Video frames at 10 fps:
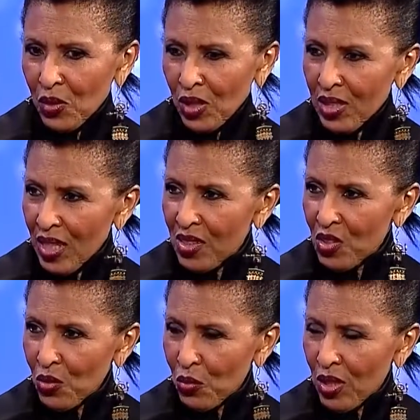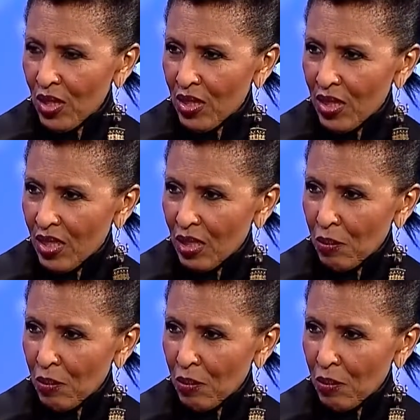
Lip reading: organizing with the